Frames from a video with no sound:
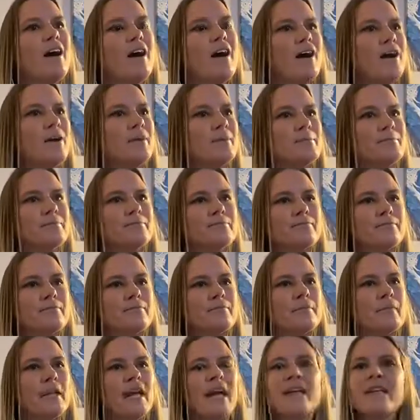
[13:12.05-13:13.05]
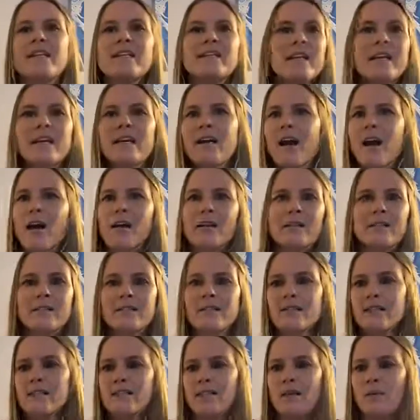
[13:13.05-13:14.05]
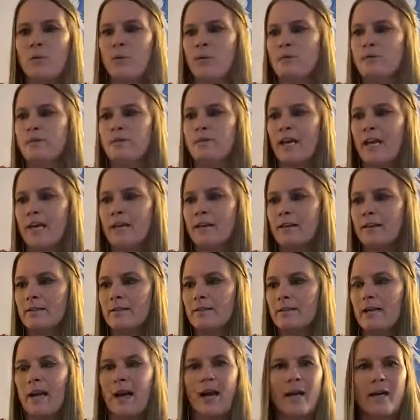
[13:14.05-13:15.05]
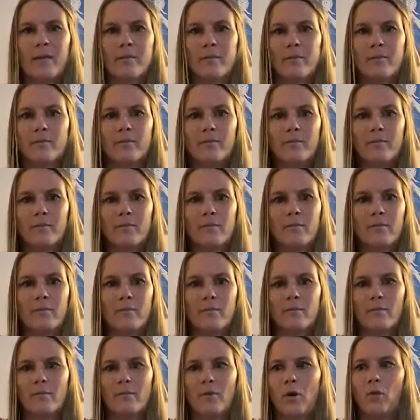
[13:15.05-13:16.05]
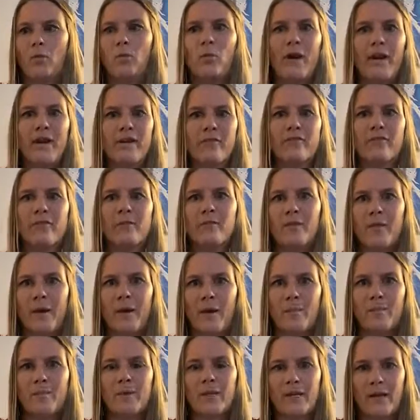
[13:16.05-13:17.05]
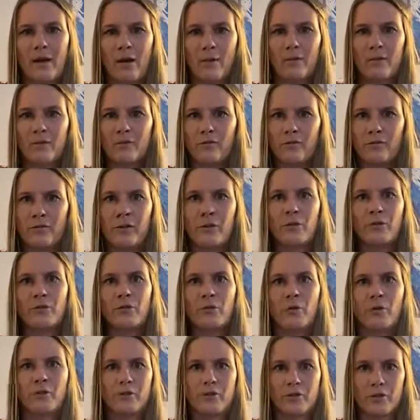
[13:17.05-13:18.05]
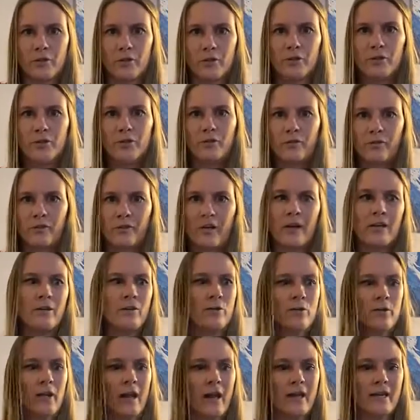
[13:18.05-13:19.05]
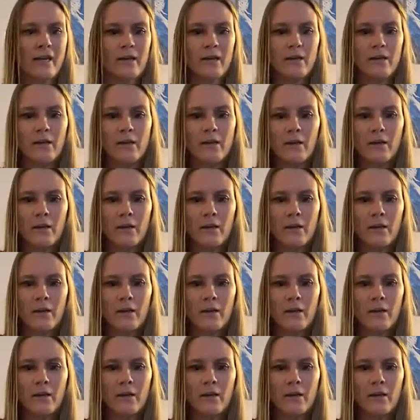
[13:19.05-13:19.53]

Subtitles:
Anything, honestly, that will take time away from them being out in the field or searching for that new client.